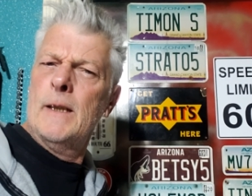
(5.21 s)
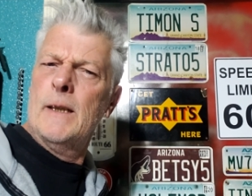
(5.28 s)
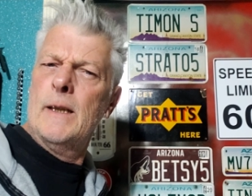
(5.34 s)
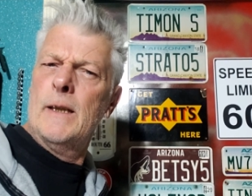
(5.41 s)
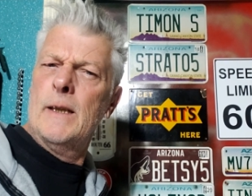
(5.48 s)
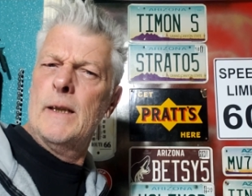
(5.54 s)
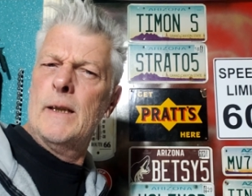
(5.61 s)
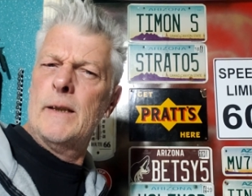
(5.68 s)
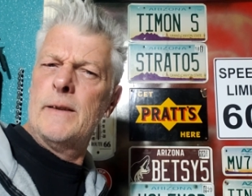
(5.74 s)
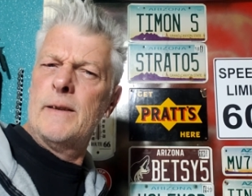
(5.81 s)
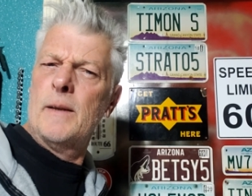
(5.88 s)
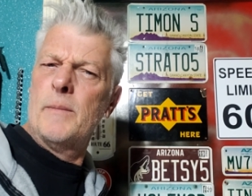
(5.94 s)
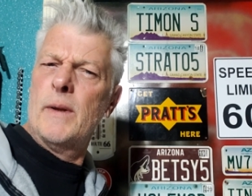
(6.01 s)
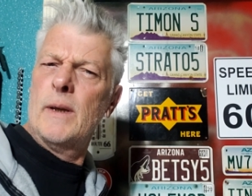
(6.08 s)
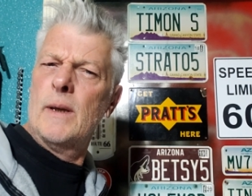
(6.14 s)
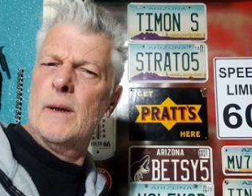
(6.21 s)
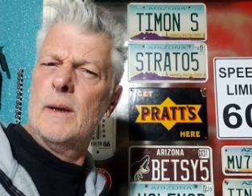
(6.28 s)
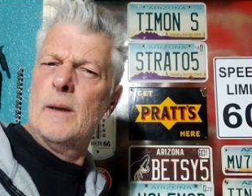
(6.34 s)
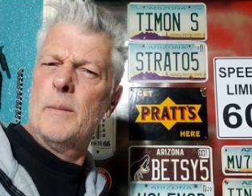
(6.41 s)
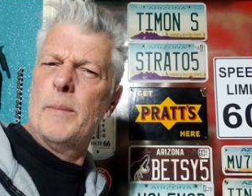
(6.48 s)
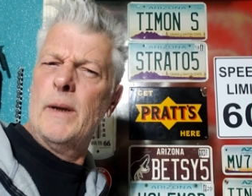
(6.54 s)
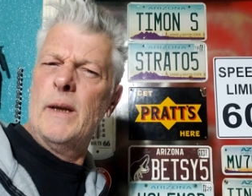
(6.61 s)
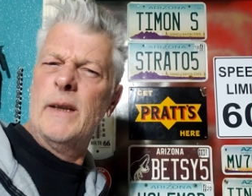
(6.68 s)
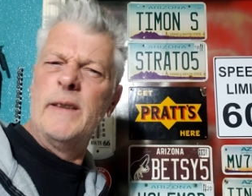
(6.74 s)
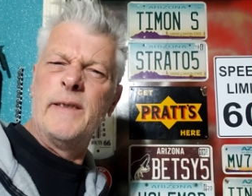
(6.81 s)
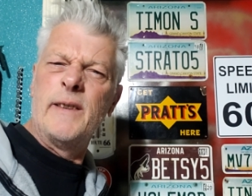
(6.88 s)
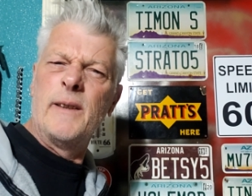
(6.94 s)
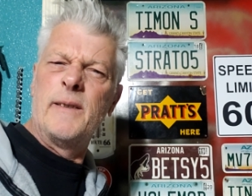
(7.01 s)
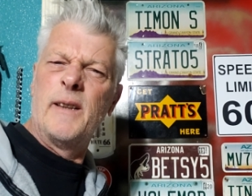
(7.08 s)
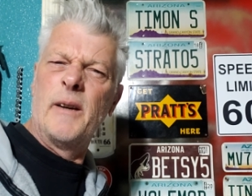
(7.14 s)
uh, something a little bit
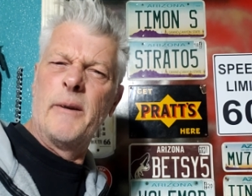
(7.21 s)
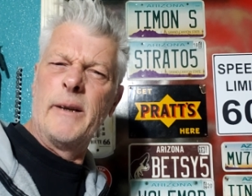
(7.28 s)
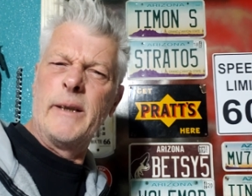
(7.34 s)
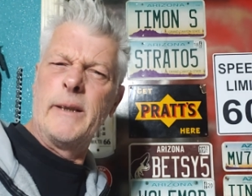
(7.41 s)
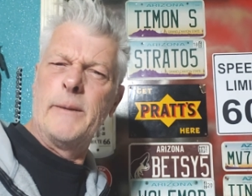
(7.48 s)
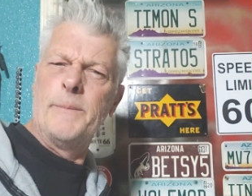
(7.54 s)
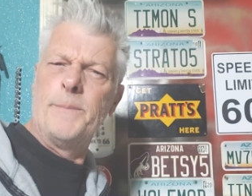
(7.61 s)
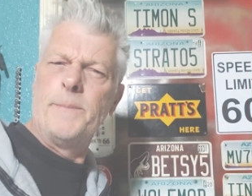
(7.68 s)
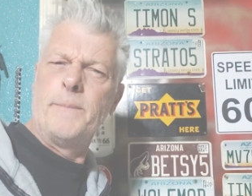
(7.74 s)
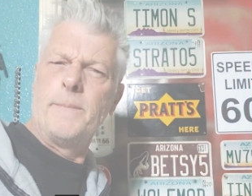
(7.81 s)
esoteric.